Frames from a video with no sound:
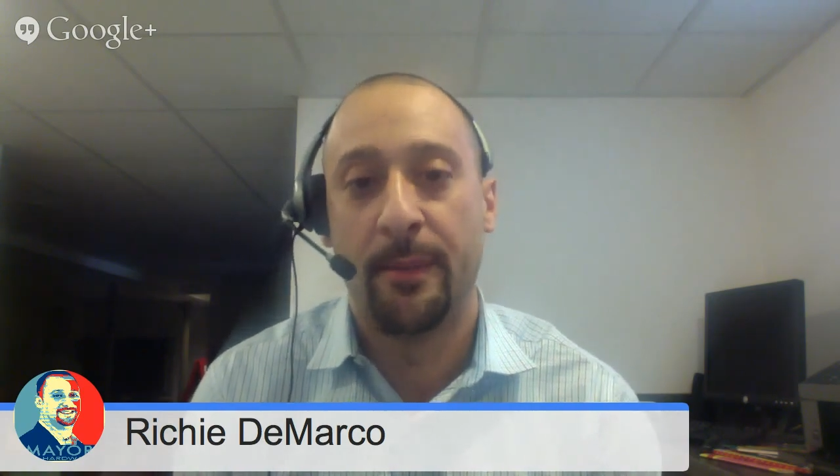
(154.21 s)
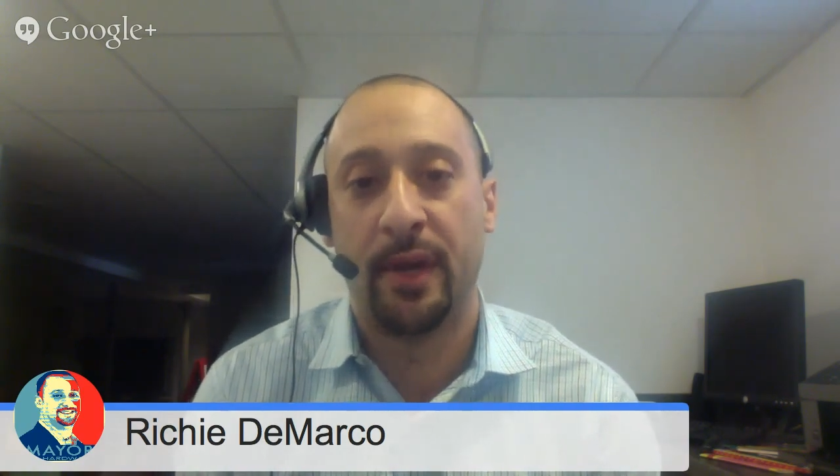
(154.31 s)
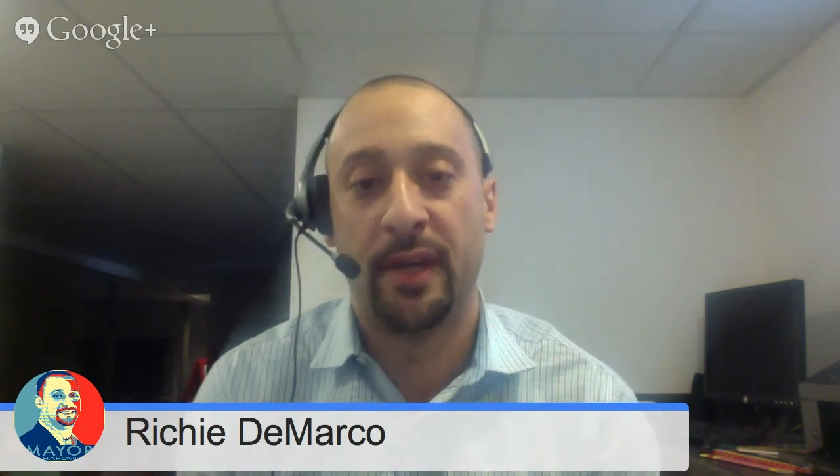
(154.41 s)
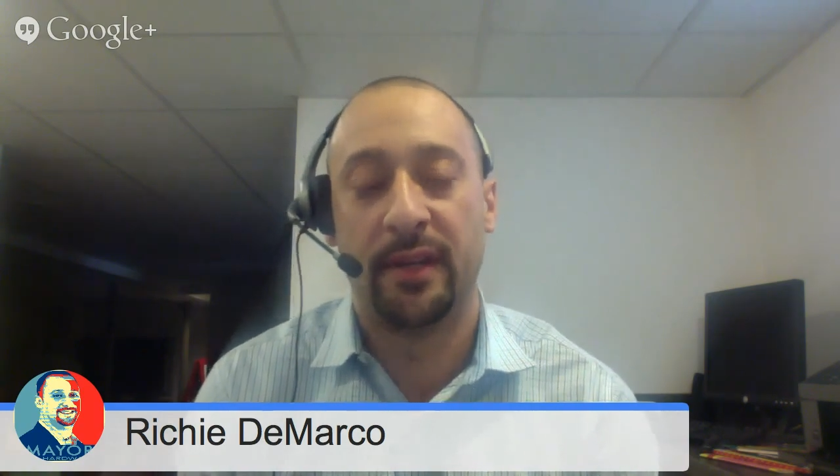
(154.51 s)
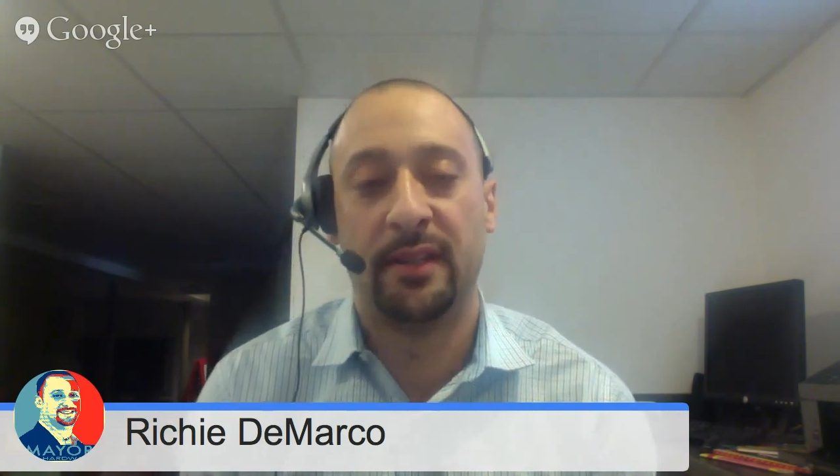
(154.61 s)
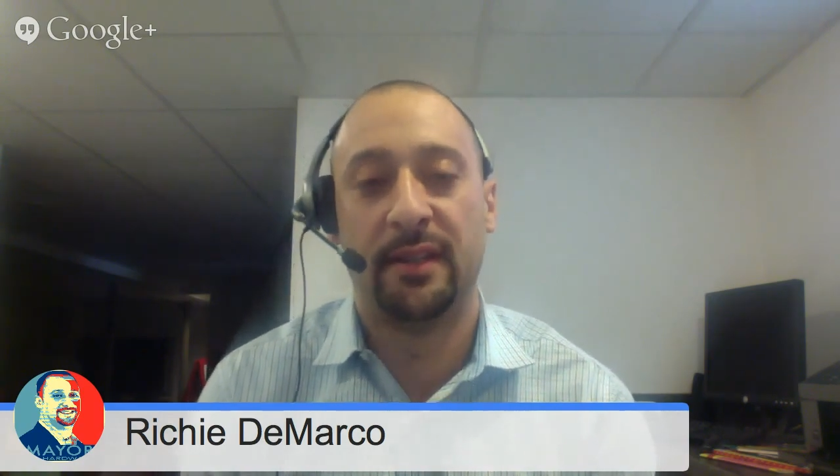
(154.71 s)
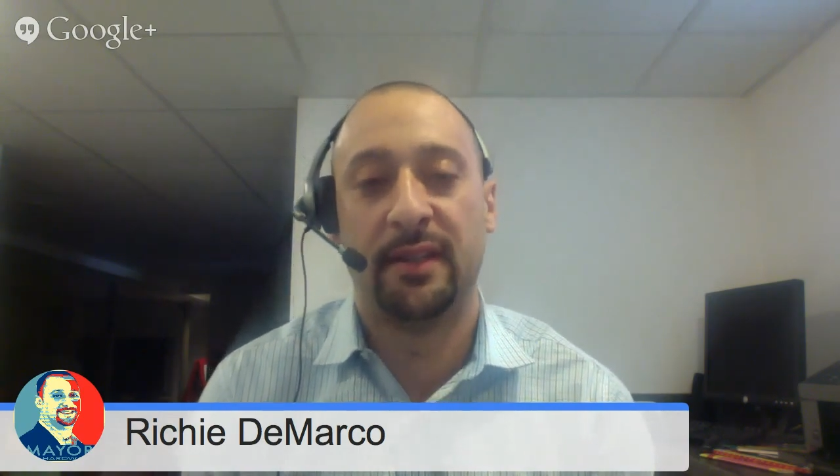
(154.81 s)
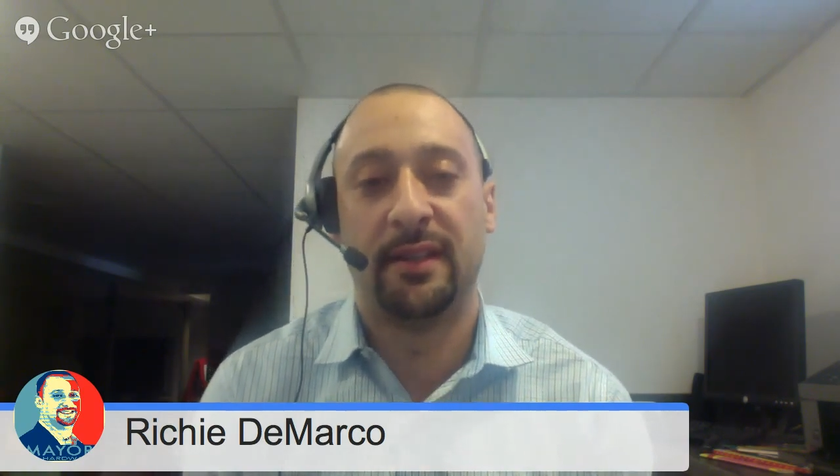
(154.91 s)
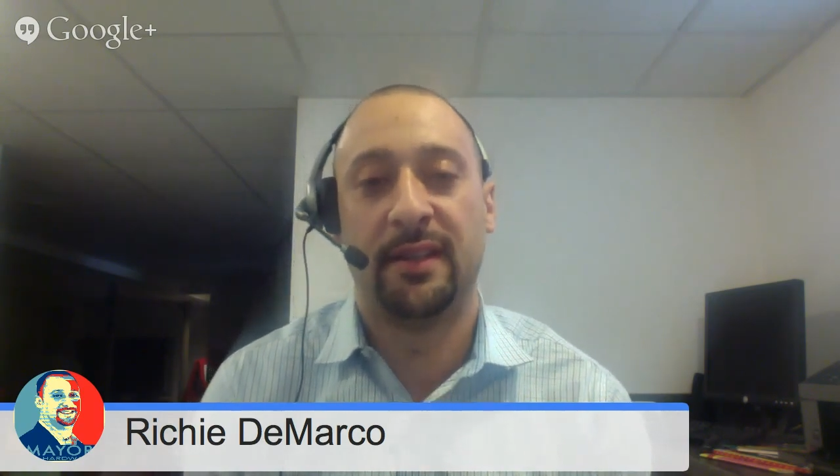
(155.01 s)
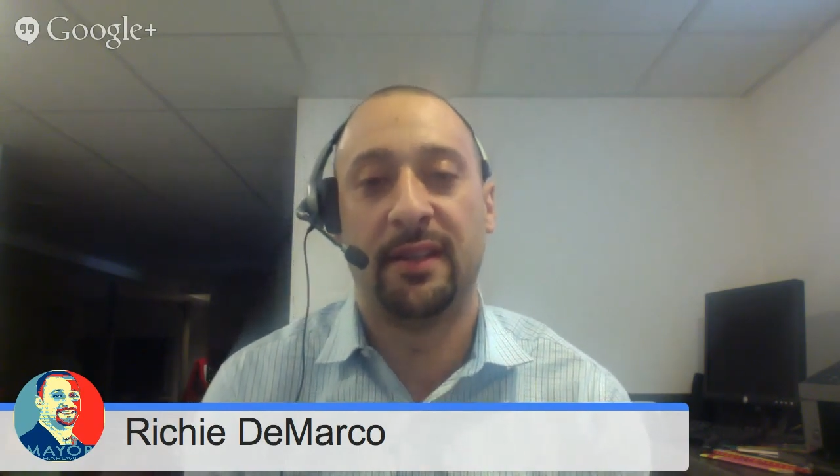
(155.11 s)
but
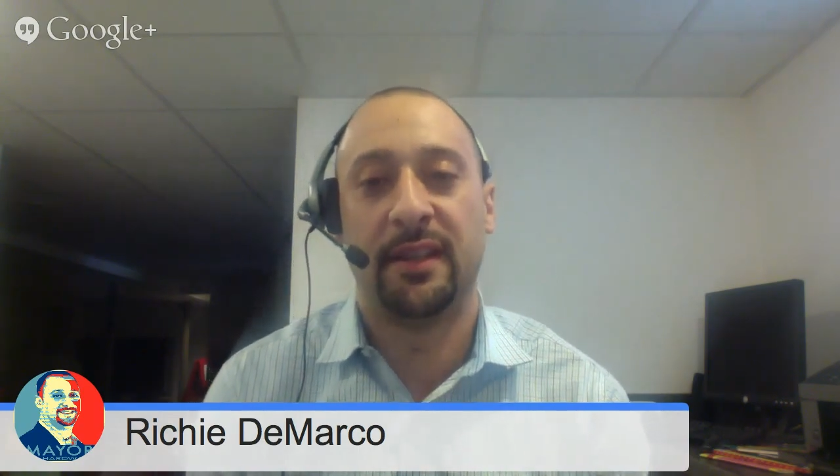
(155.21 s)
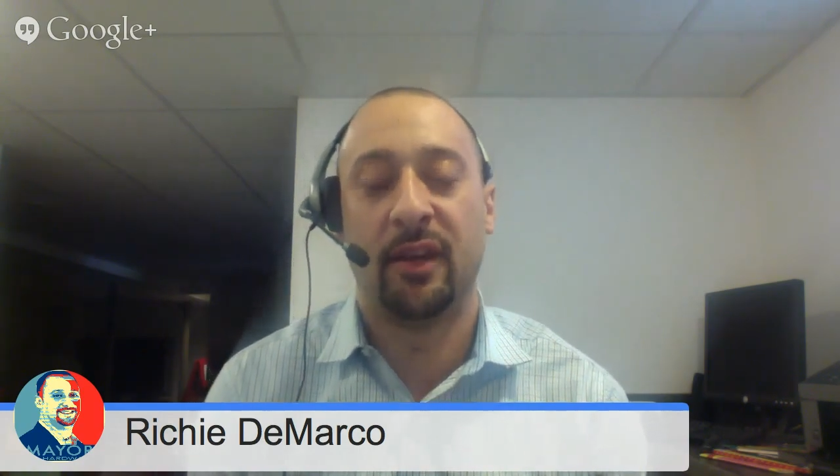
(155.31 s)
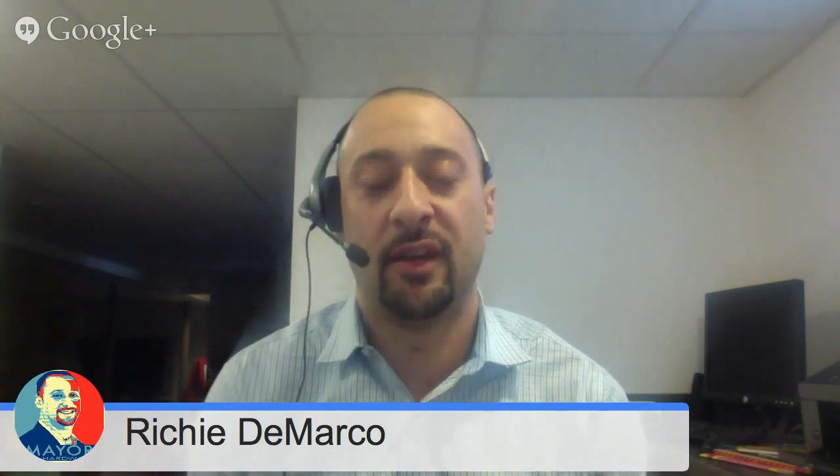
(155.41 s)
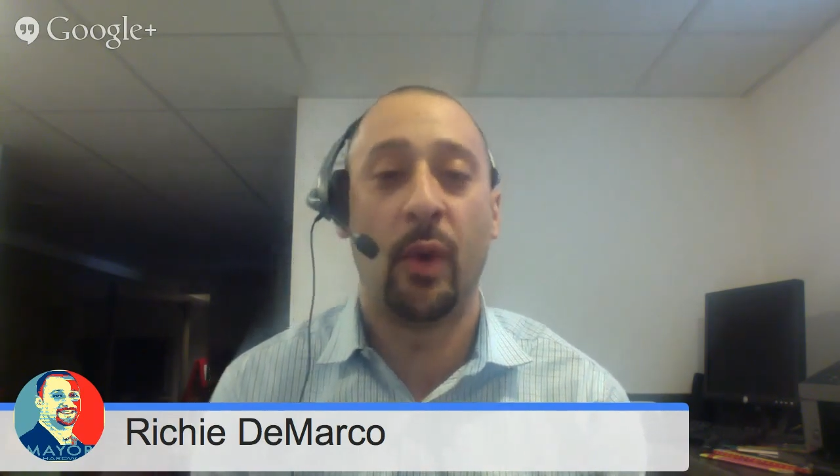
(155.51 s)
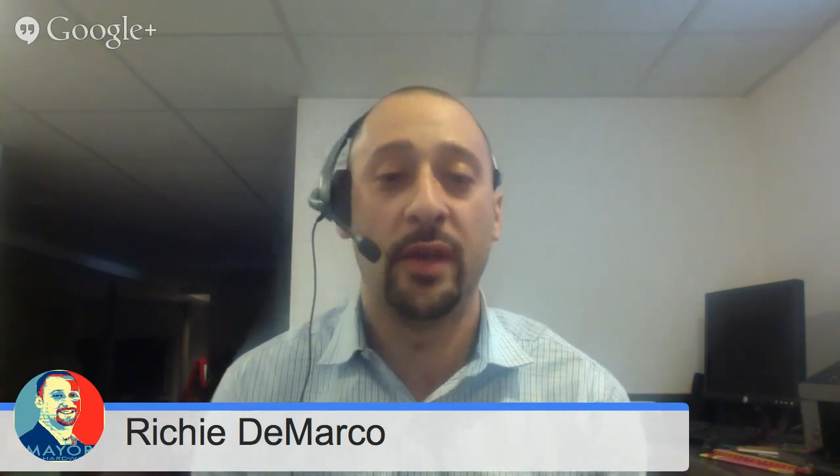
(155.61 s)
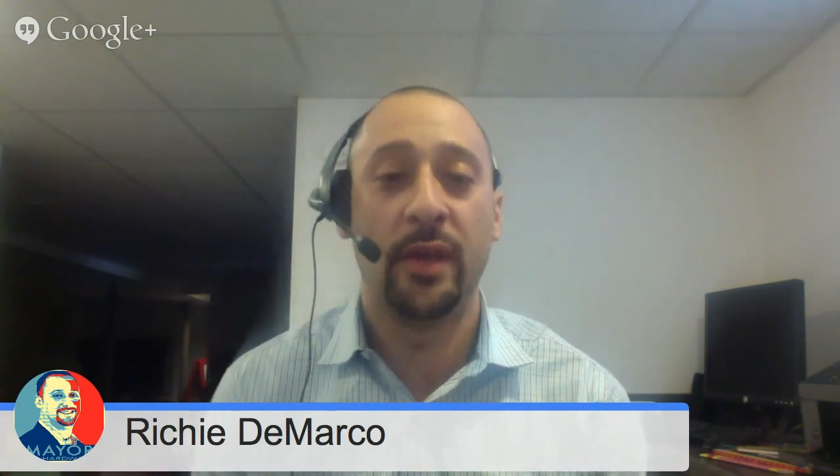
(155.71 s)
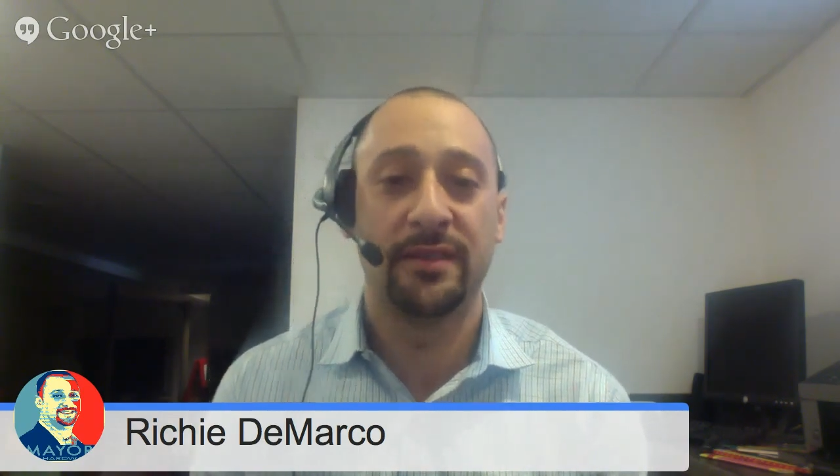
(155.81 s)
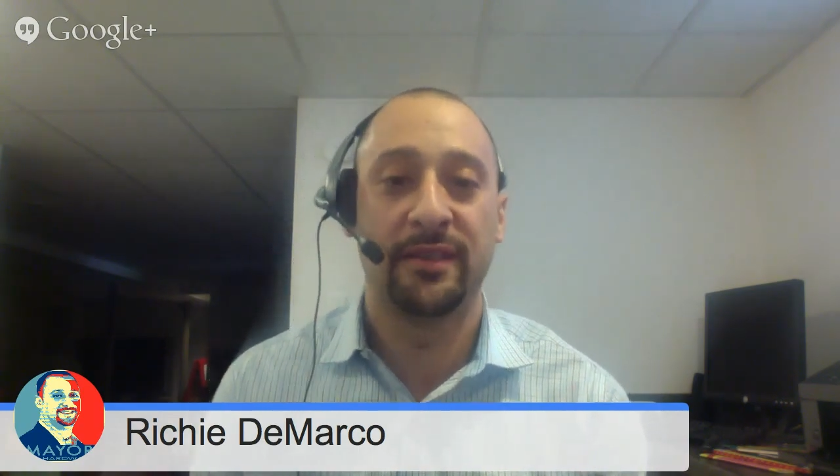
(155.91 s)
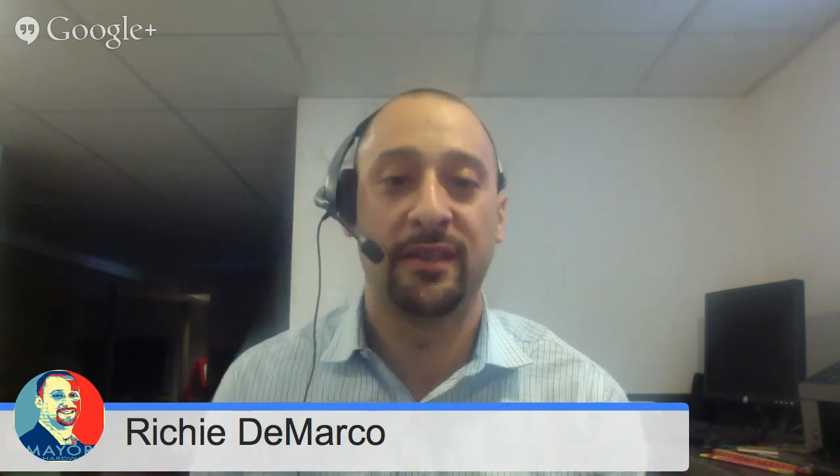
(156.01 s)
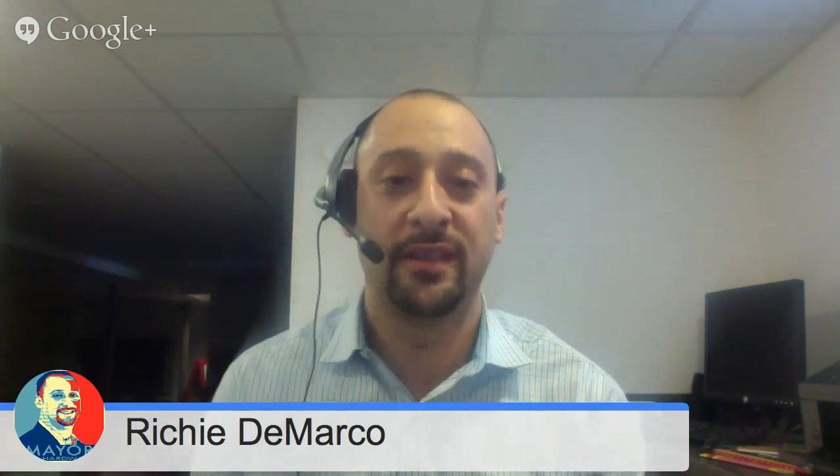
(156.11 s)

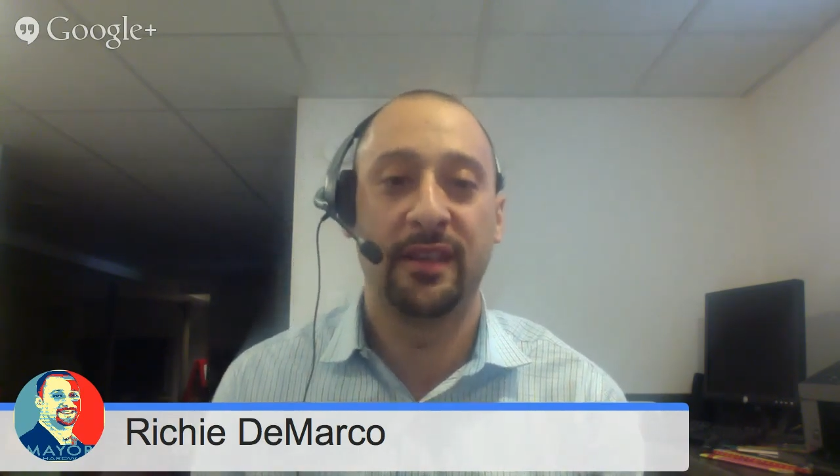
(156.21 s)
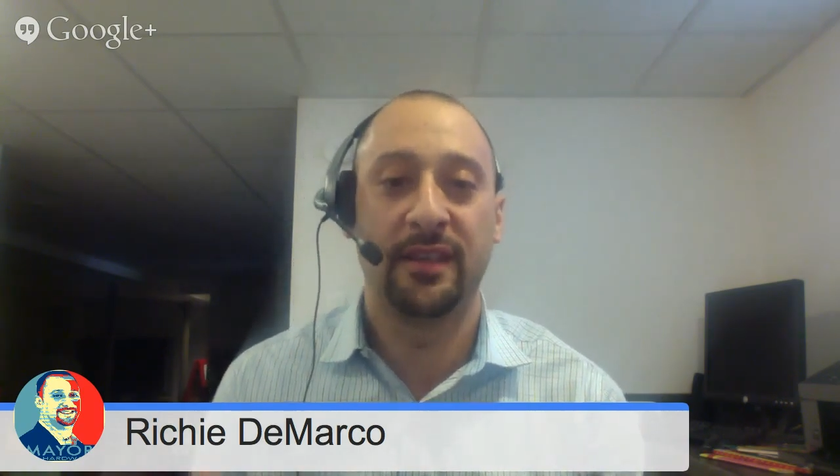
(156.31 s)
once the